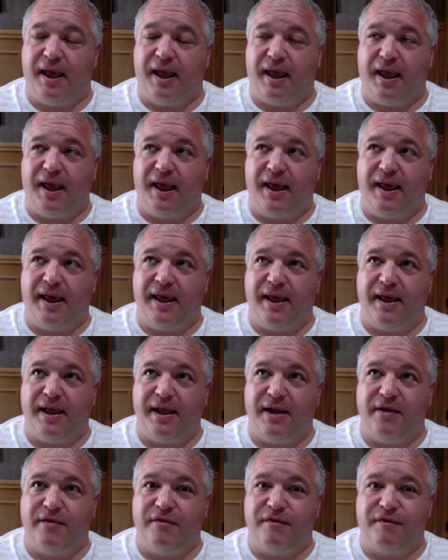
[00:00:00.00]

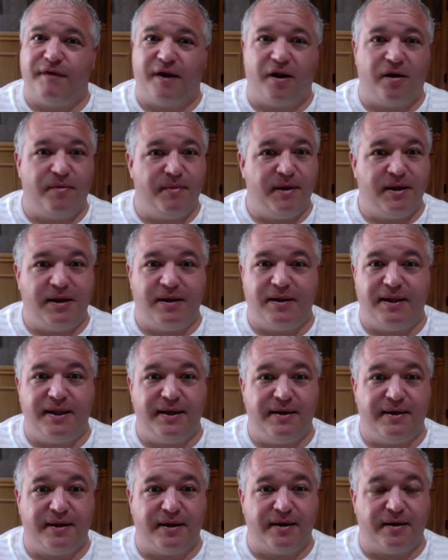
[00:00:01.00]
and found me on
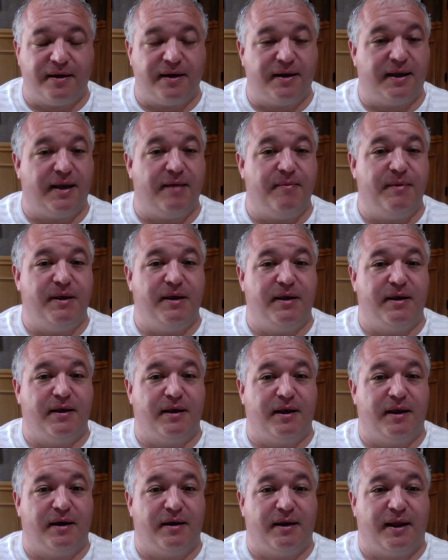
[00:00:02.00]
LinkedIn and get me
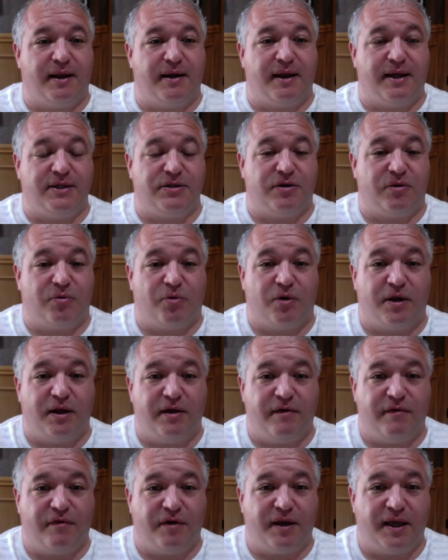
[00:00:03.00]
and, and I started
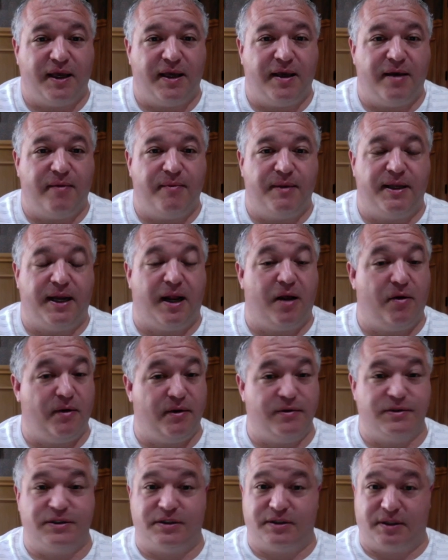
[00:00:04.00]
working for him. You know, he
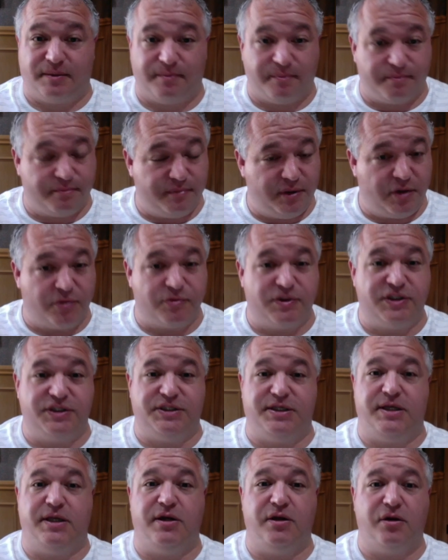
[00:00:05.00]
was like a you know
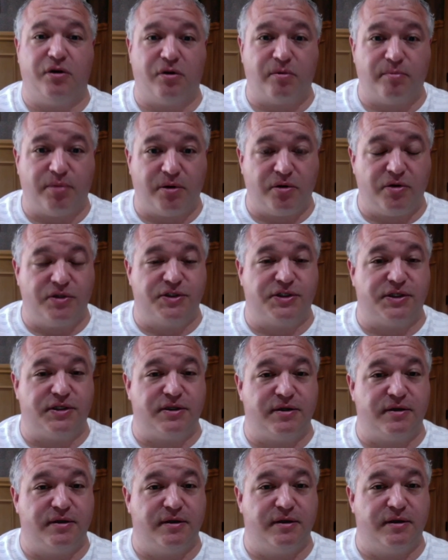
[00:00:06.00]
senior
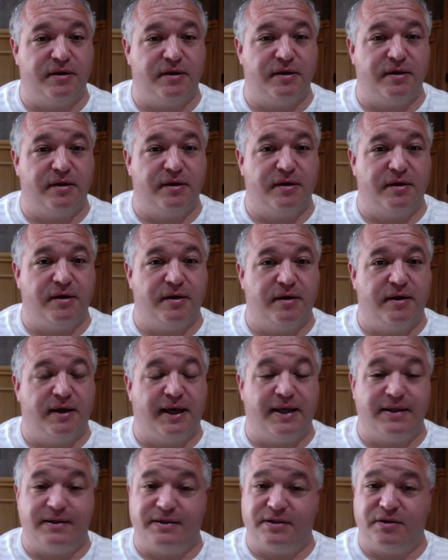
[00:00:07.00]
person
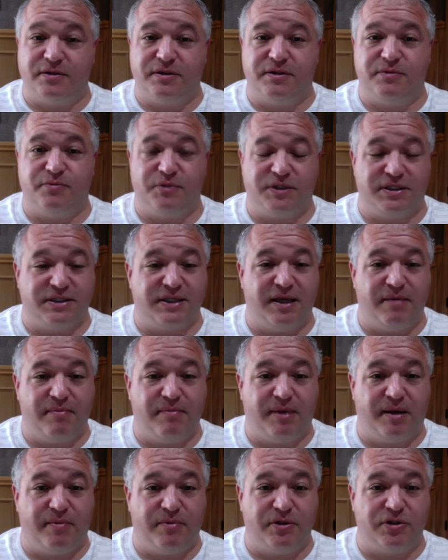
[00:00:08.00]
at still th- with the same
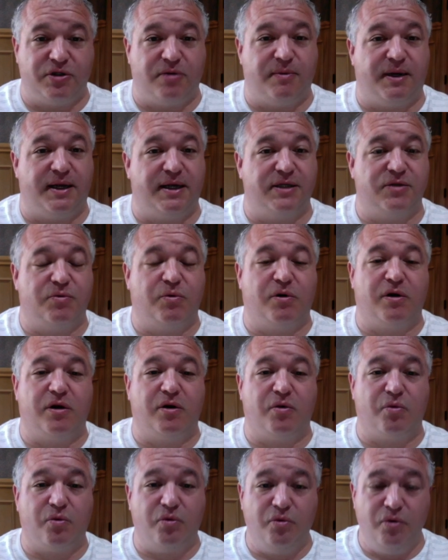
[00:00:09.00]
publisher, but I got to work on a
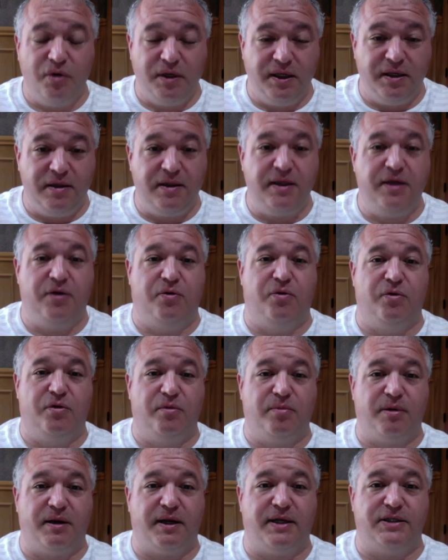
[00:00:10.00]
really cool
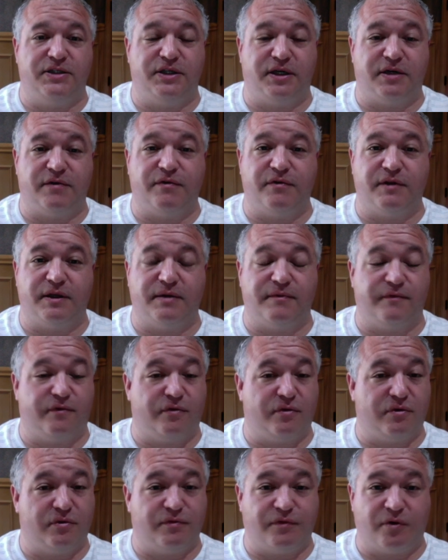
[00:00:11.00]
project for them
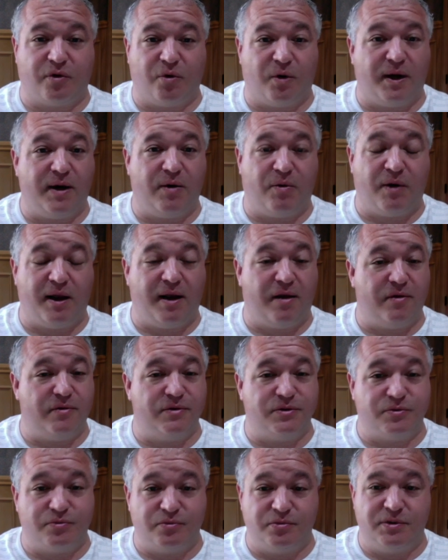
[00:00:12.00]
for for quite a while. It
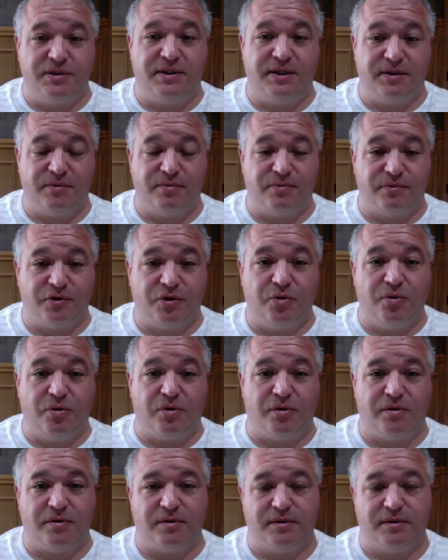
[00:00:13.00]
was really cool.